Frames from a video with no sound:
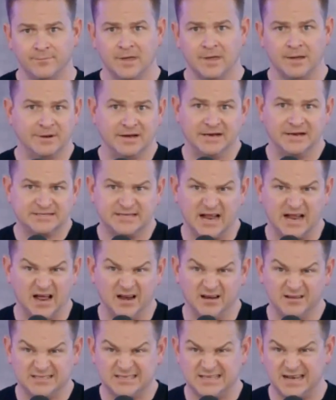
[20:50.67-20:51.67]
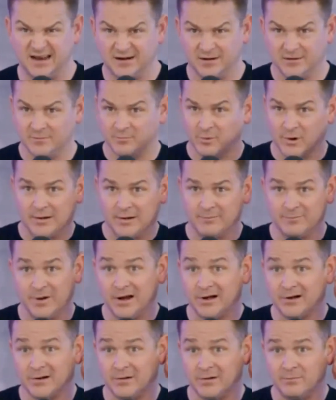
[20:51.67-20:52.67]
I mean, it's not our bread and
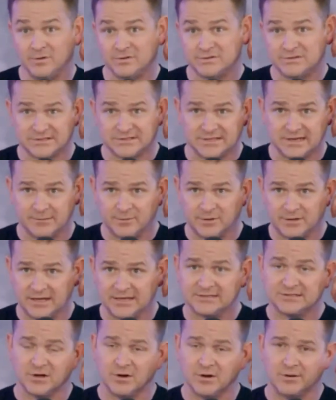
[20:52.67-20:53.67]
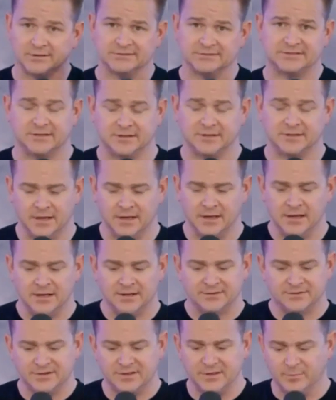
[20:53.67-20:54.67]
butter. Most of the time we like to go out into
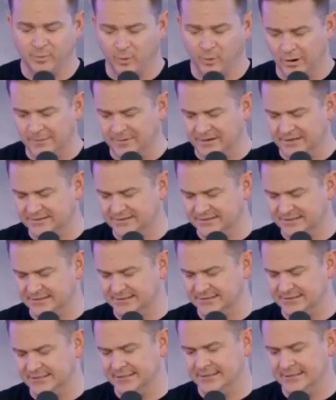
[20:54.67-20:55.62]
to the appointment and